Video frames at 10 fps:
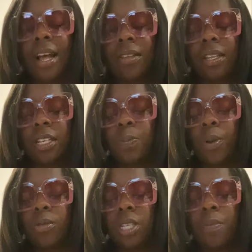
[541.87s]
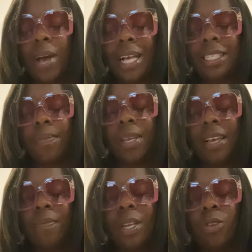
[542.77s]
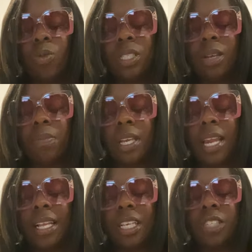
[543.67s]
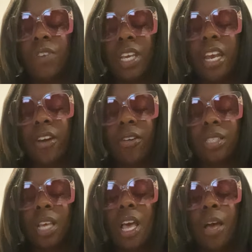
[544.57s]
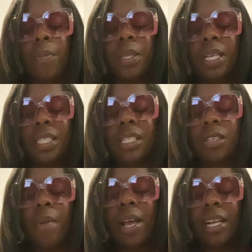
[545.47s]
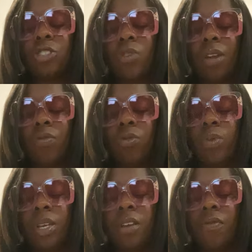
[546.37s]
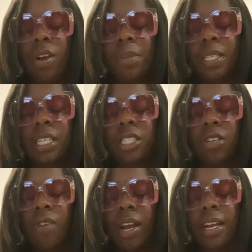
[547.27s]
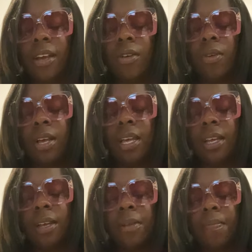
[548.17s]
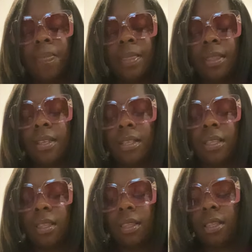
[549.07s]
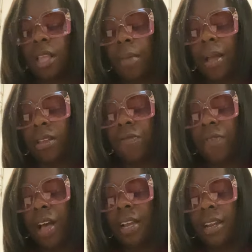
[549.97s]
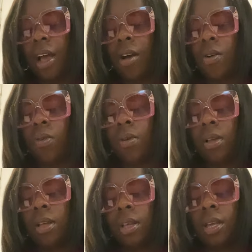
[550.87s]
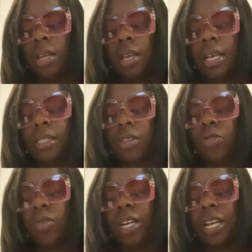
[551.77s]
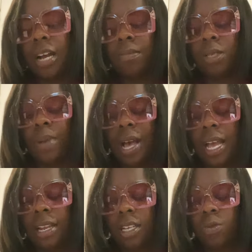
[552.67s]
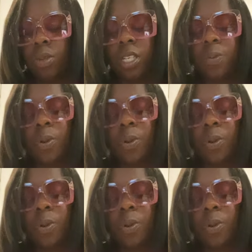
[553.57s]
out that this person possibly have been doing something like this for years but this is somebody that's trying to ruin your reputation right now and they about to find out it's a three of cups behind this with this